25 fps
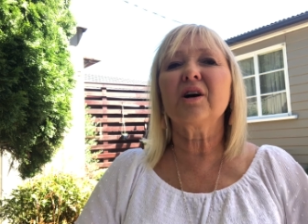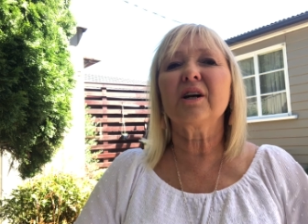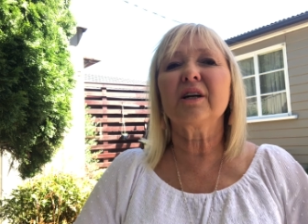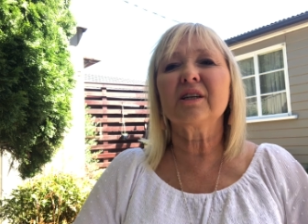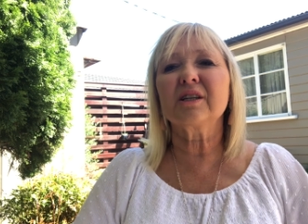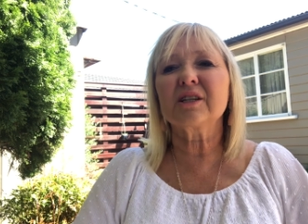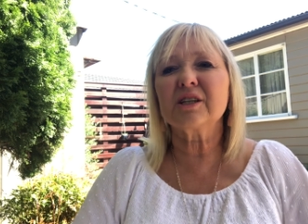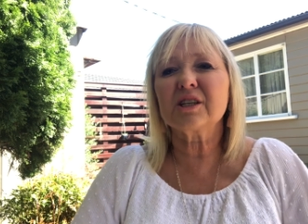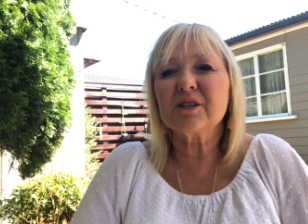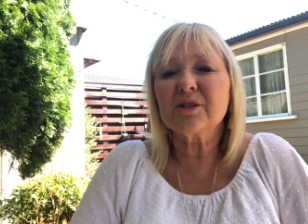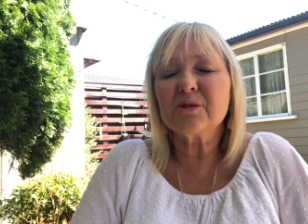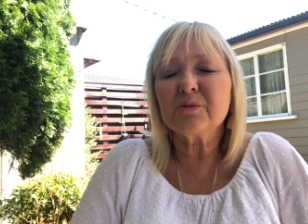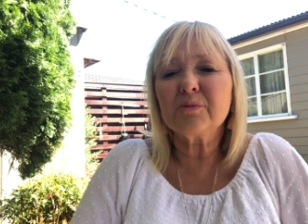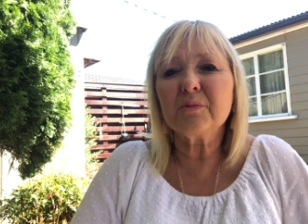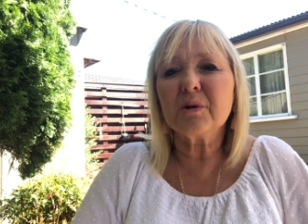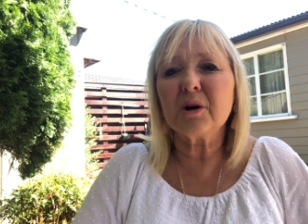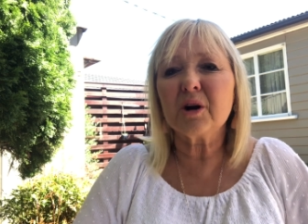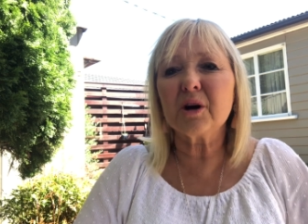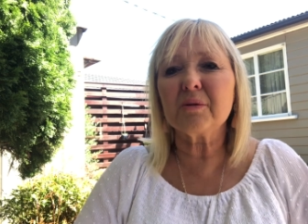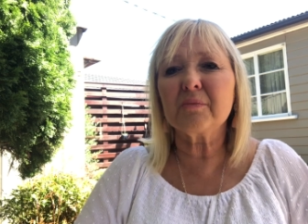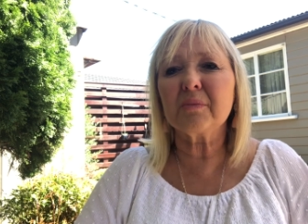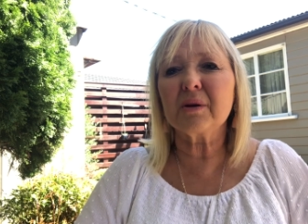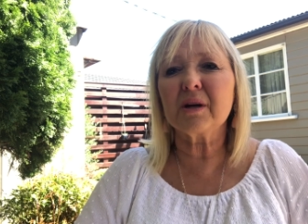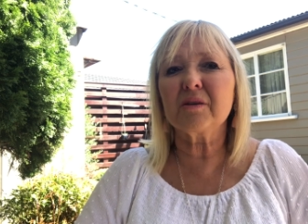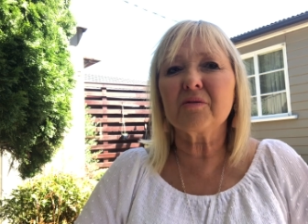and it just
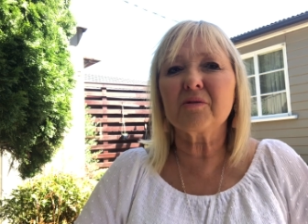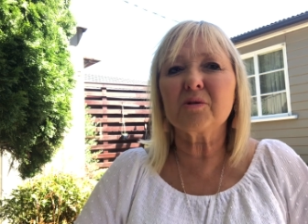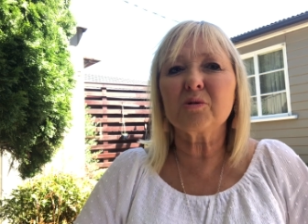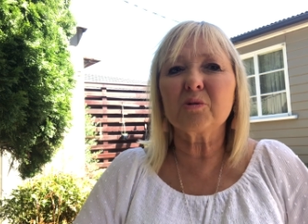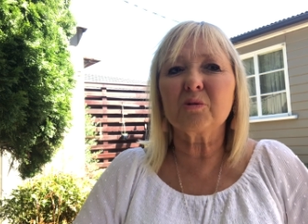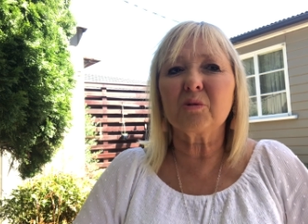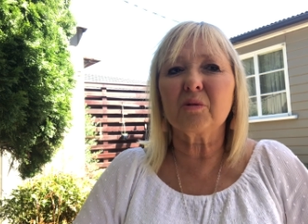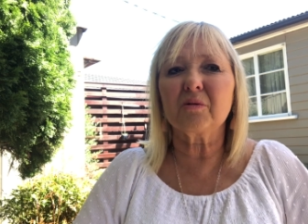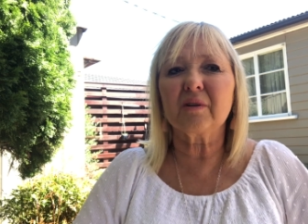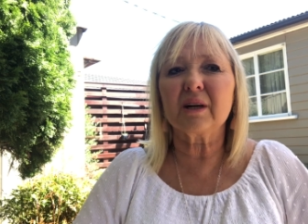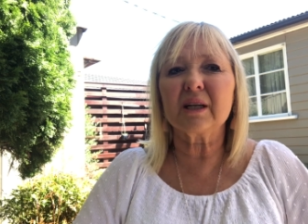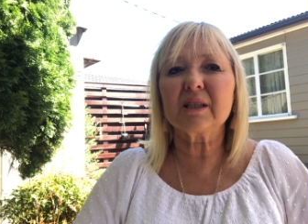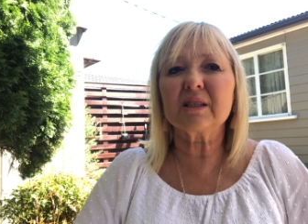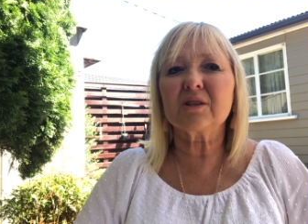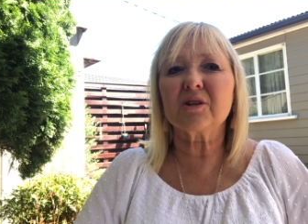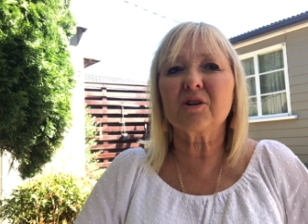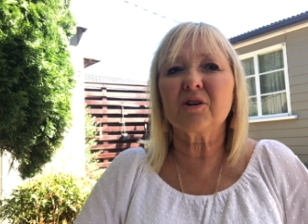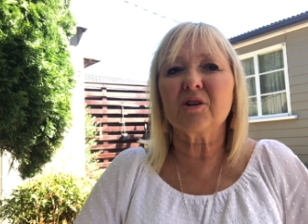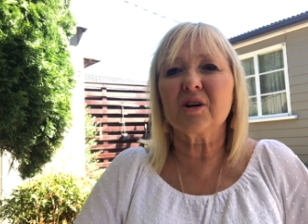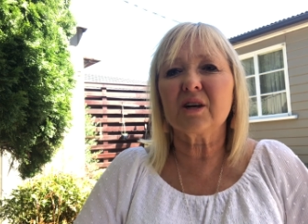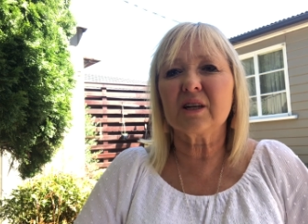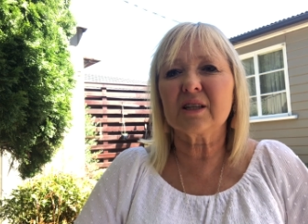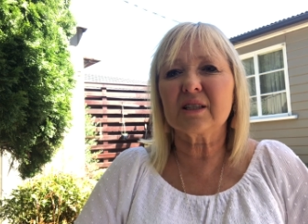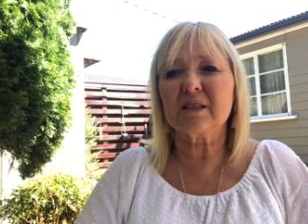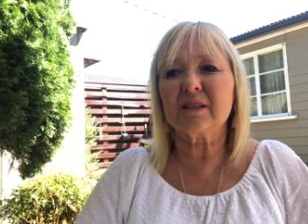reminded me of all of us
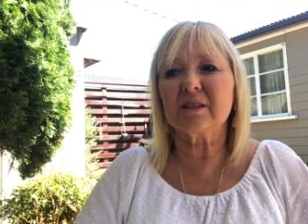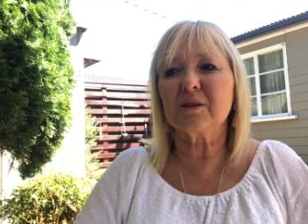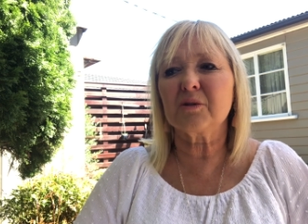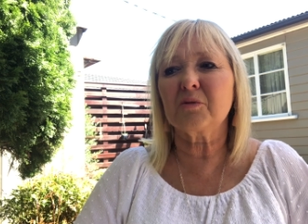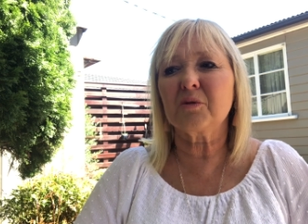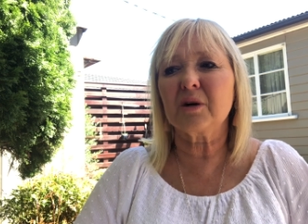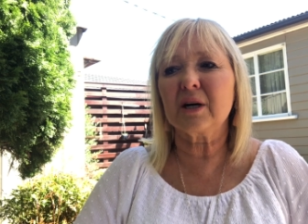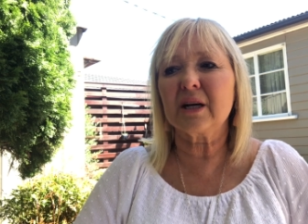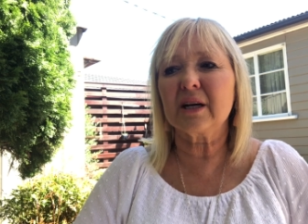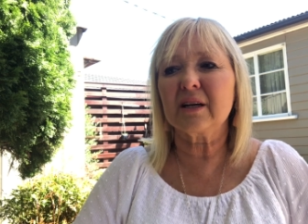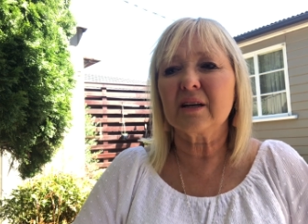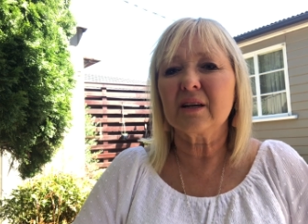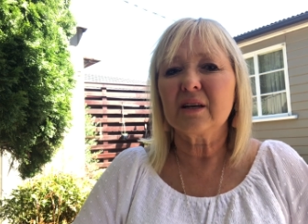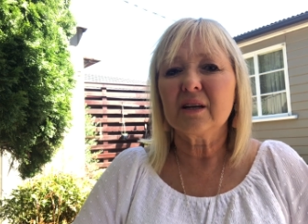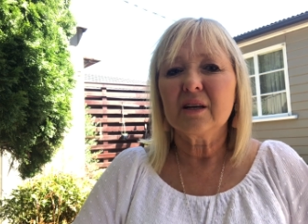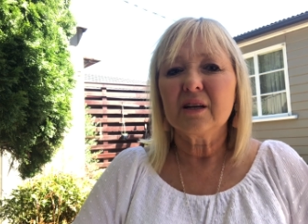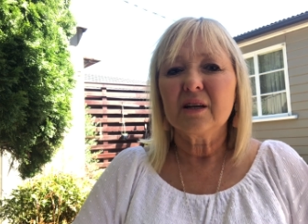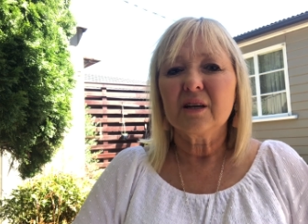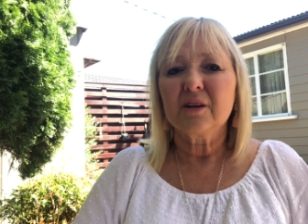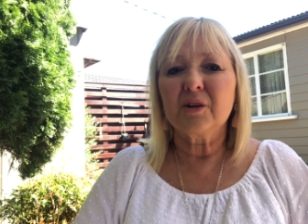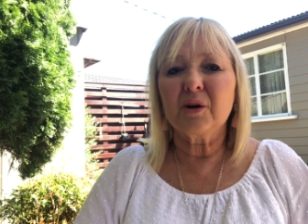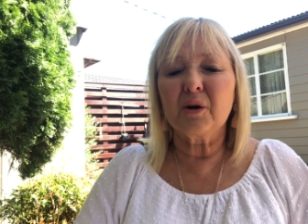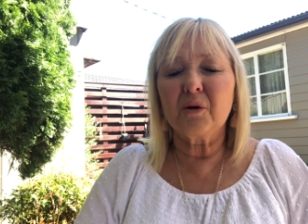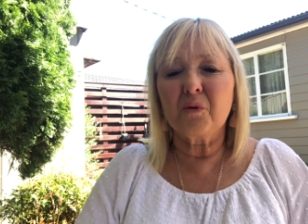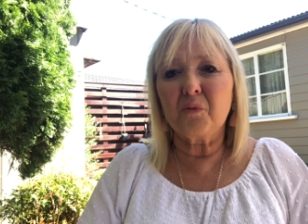guys and the way
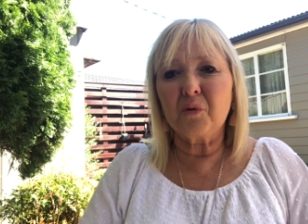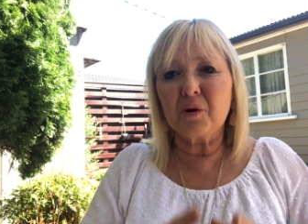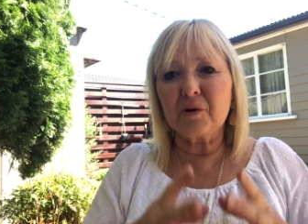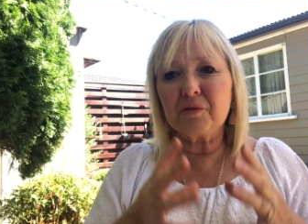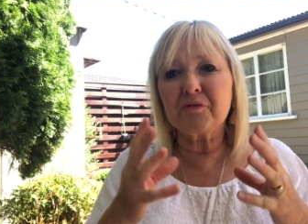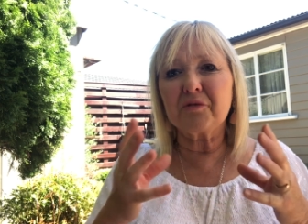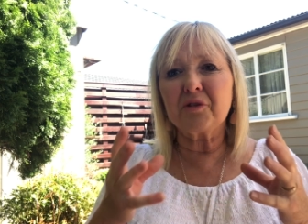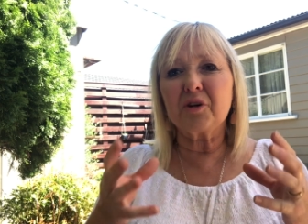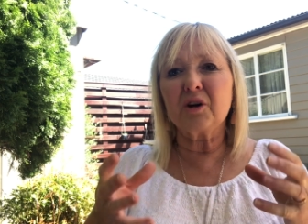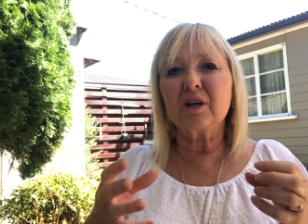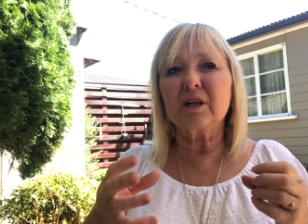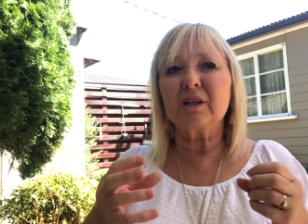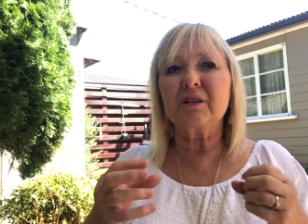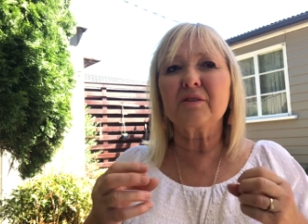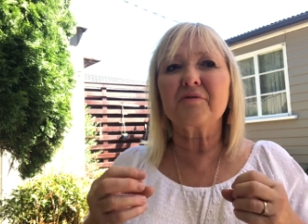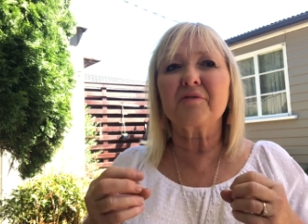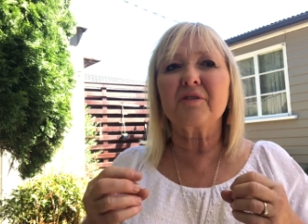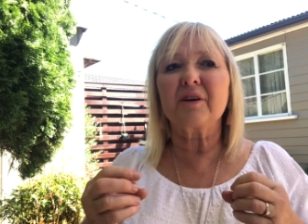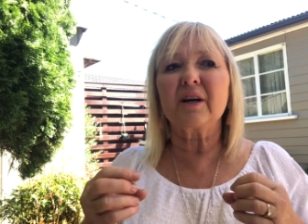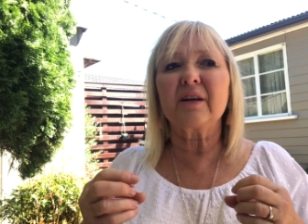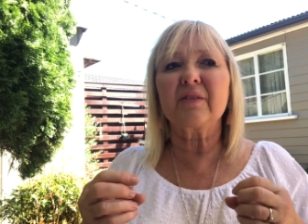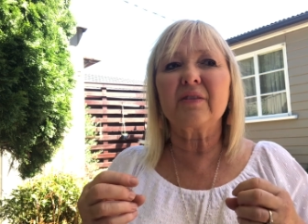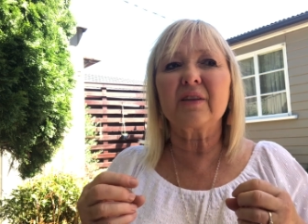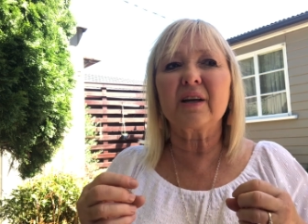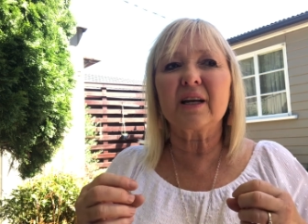that we finally
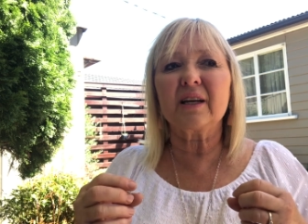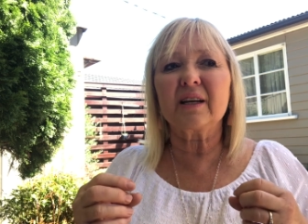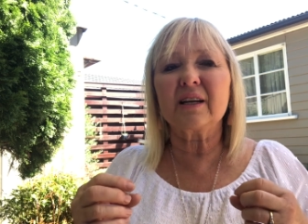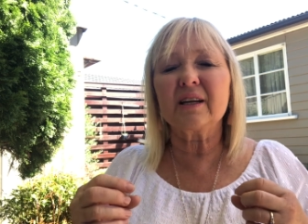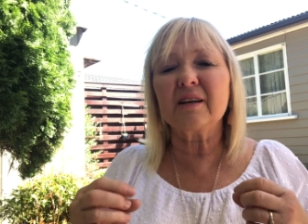found that